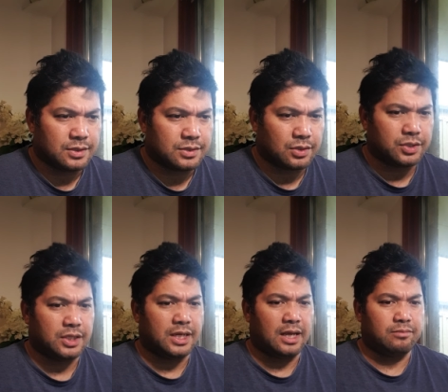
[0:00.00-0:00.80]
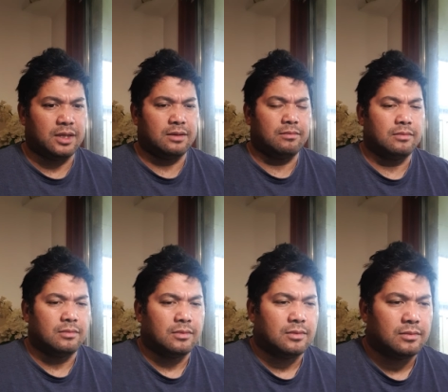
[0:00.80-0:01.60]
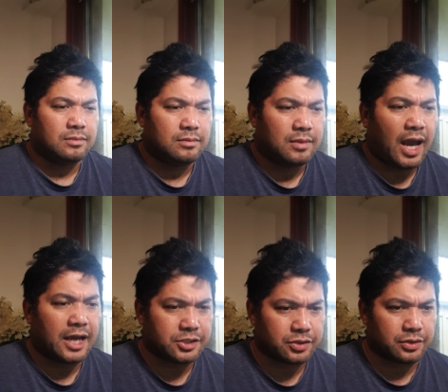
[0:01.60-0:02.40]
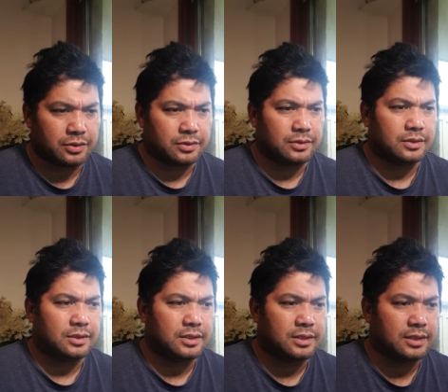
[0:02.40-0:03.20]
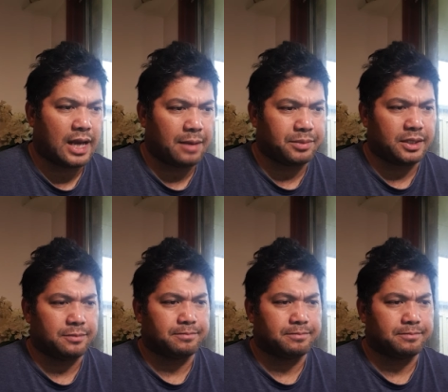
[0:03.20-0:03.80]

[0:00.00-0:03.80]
So she named him Asher, happy.